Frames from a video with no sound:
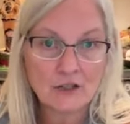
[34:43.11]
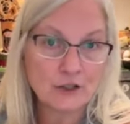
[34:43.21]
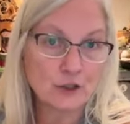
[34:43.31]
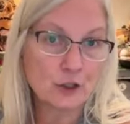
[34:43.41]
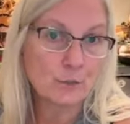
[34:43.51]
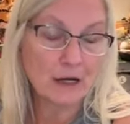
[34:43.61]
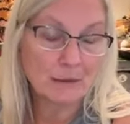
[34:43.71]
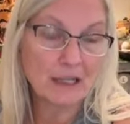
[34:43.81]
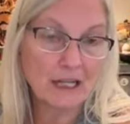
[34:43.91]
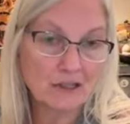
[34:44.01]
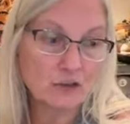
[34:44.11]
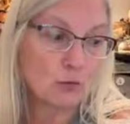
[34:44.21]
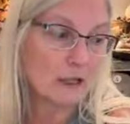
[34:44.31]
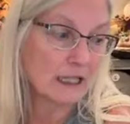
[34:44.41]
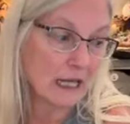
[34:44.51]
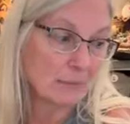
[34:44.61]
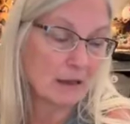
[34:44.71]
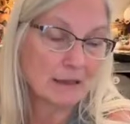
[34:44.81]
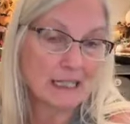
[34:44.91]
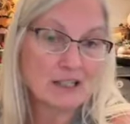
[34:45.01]
So you probably got 20, I
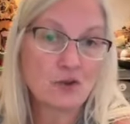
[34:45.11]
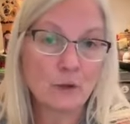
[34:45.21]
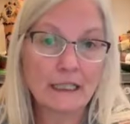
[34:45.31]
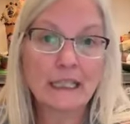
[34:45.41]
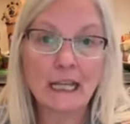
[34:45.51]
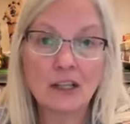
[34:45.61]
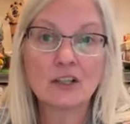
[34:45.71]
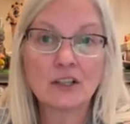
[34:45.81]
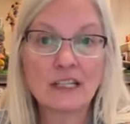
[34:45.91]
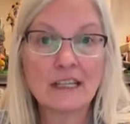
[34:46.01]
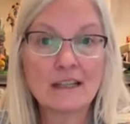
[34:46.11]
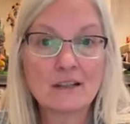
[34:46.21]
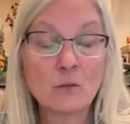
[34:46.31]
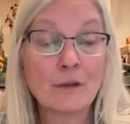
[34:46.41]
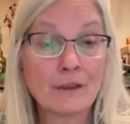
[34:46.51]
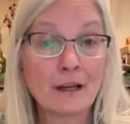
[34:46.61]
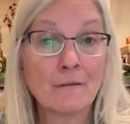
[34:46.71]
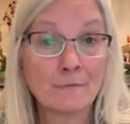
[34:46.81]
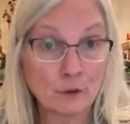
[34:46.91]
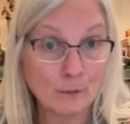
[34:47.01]
probably got 28 cookies with
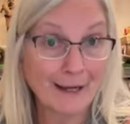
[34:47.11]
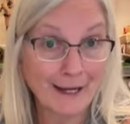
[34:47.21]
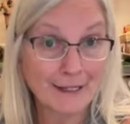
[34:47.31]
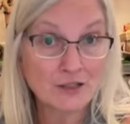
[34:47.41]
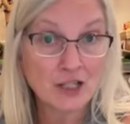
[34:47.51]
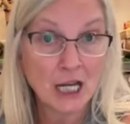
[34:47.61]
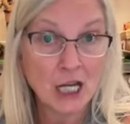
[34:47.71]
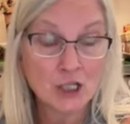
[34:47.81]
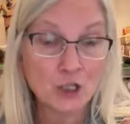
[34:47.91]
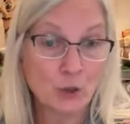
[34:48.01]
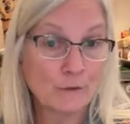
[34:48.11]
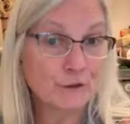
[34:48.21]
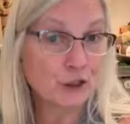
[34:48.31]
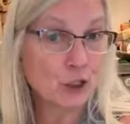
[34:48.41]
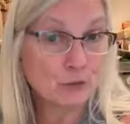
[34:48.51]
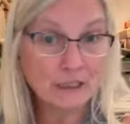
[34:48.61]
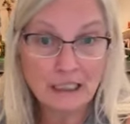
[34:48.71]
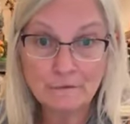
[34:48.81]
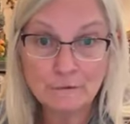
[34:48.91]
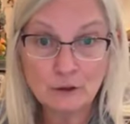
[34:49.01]
a full batch. So if you don't
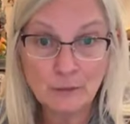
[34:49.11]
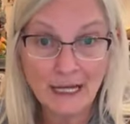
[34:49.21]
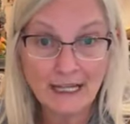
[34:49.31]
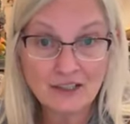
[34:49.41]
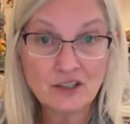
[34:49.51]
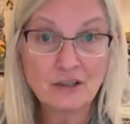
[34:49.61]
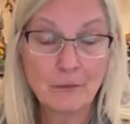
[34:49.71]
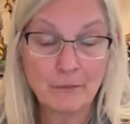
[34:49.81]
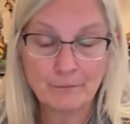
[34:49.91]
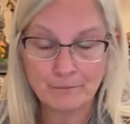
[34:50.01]
need a full batch,